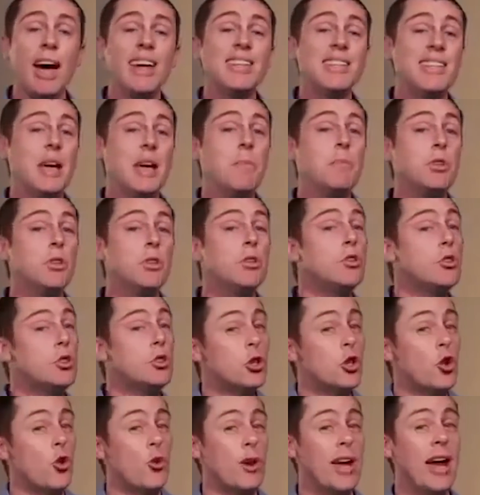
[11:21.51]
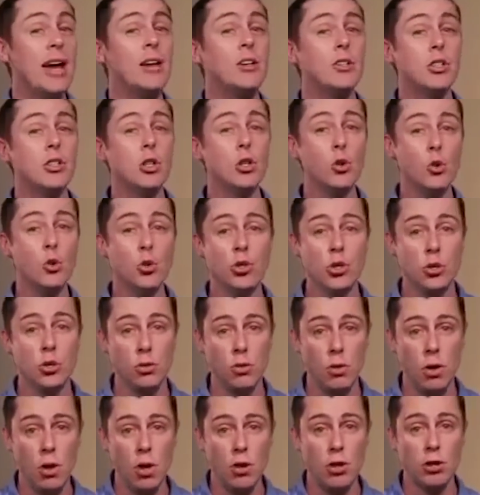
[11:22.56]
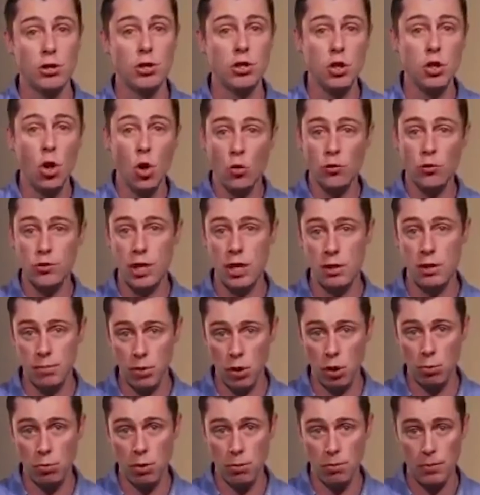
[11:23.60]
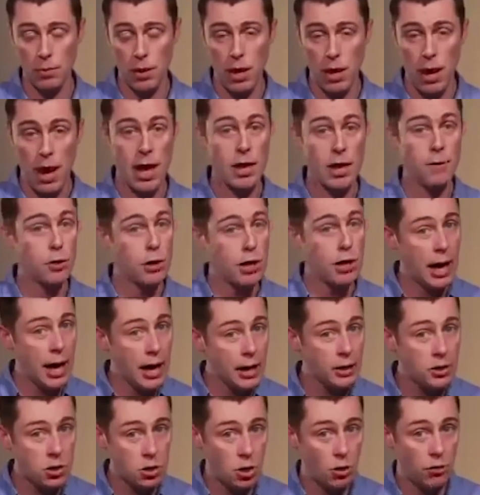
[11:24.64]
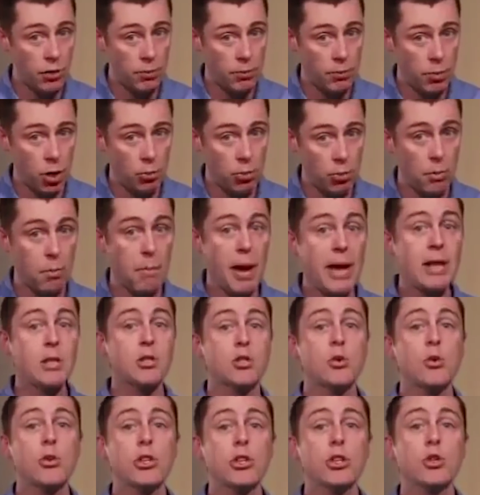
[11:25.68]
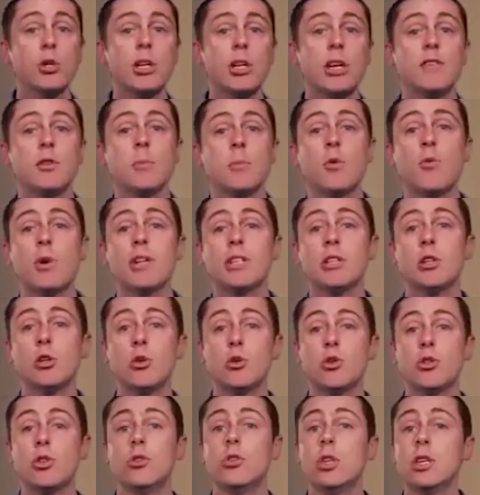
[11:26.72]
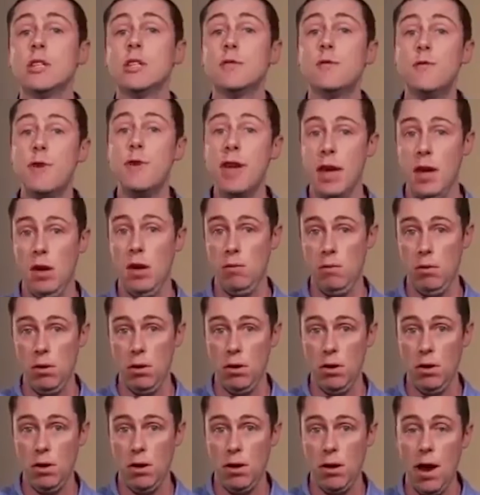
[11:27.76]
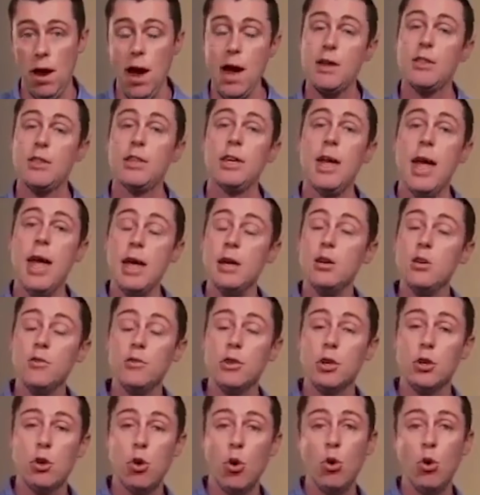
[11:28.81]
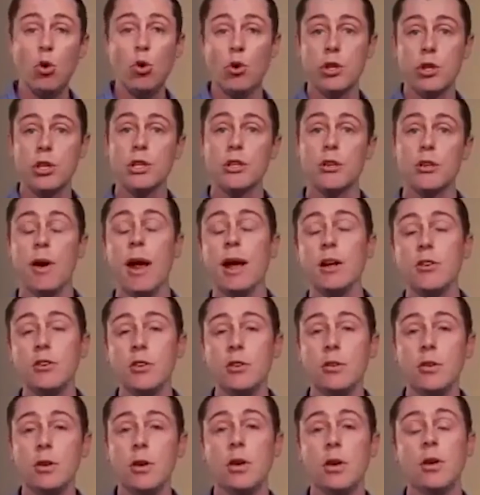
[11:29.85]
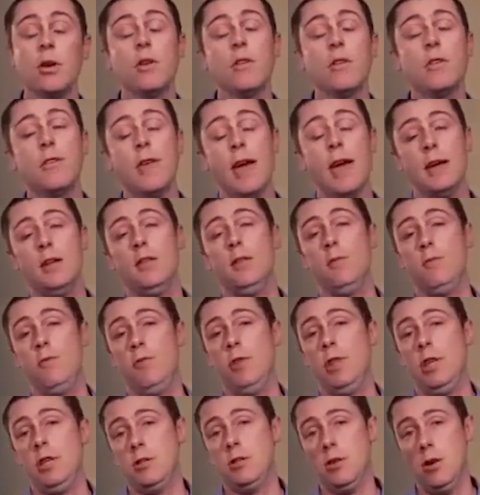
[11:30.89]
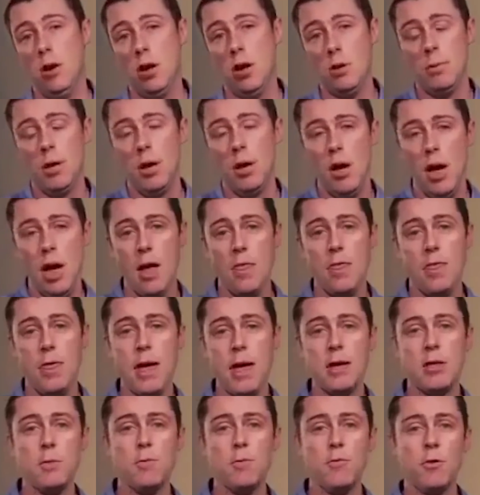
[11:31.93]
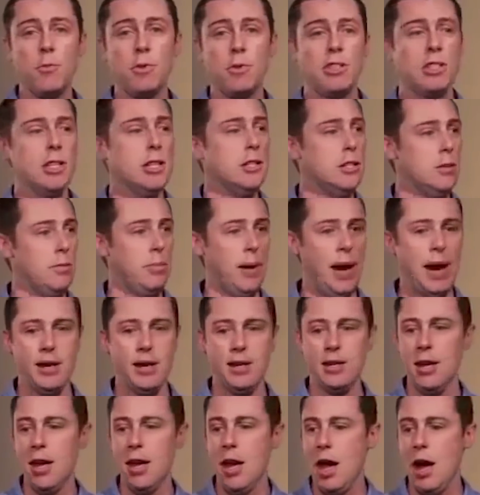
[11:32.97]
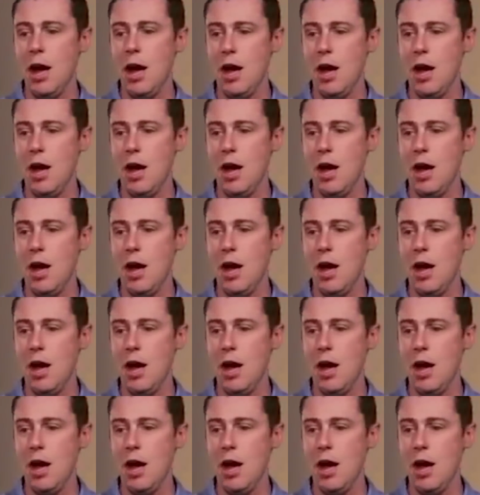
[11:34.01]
Attempt to create a solution that solves their problem. And if you can't solve their problem, make sure that you give them a resolution that is fair. And at the end of the call or the interaction, thank them for their time and thank them for participating